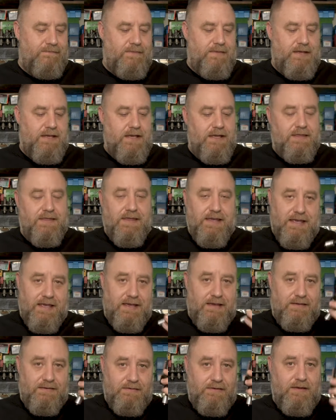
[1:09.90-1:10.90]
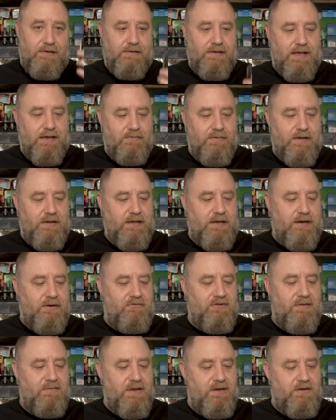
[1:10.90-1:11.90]
you think, okay, well, you know,
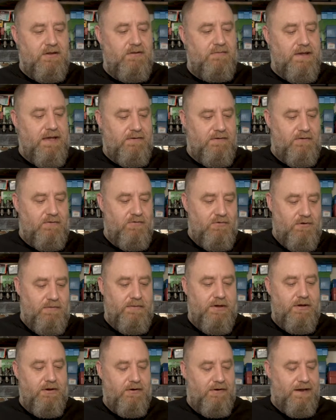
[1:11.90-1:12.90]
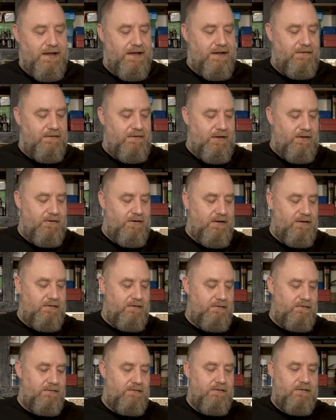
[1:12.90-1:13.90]
Trimit 2 makes a cool motorized unit.
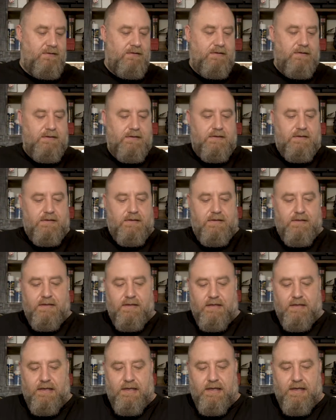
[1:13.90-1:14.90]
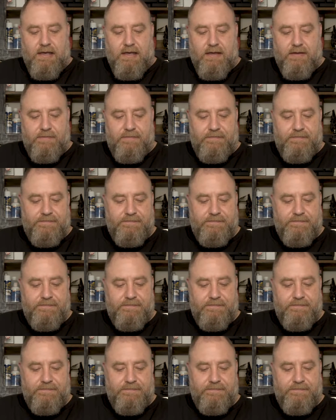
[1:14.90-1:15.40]
Whoa,